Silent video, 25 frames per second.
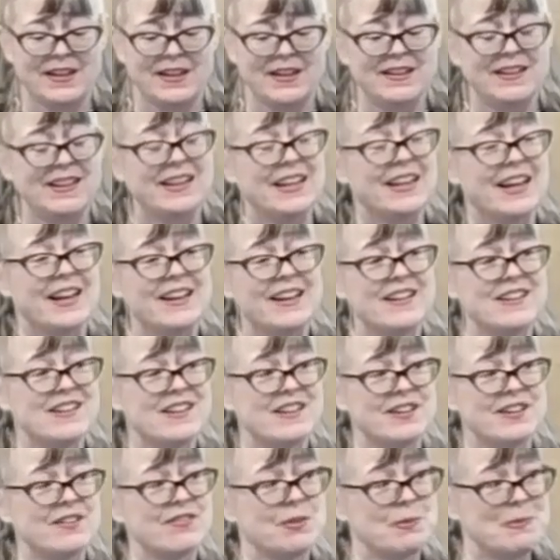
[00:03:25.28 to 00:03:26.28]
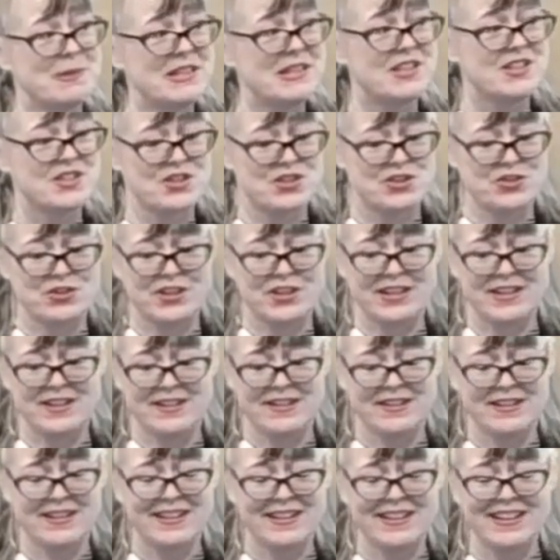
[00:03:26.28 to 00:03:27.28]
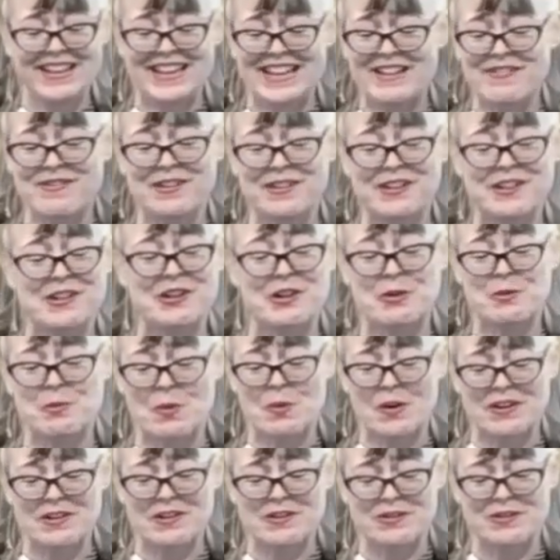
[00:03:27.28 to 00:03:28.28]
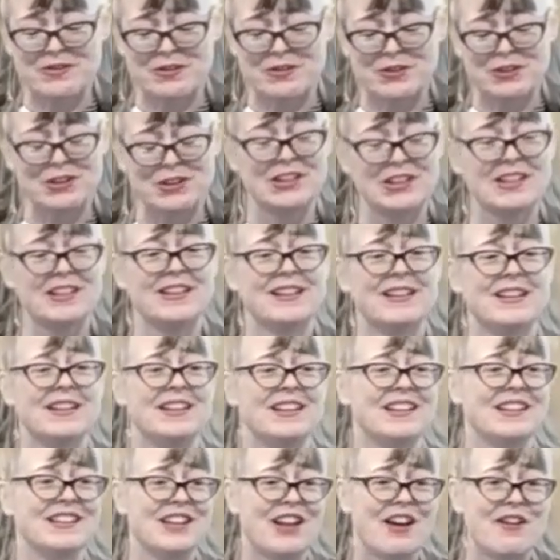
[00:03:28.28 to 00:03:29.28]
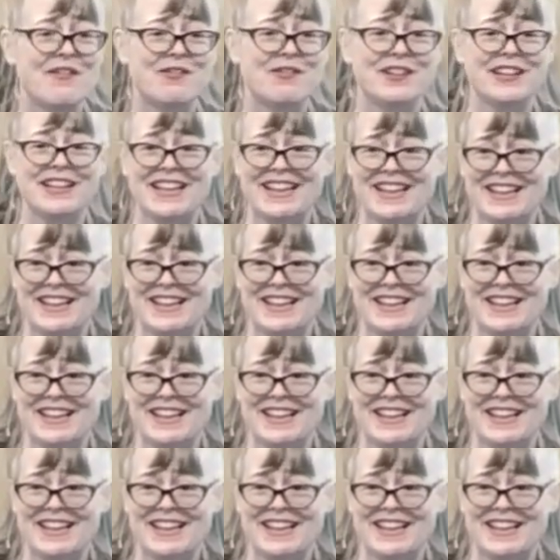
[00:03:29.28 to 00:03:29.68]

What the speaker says: The end of a ministry, even a wonderful, loving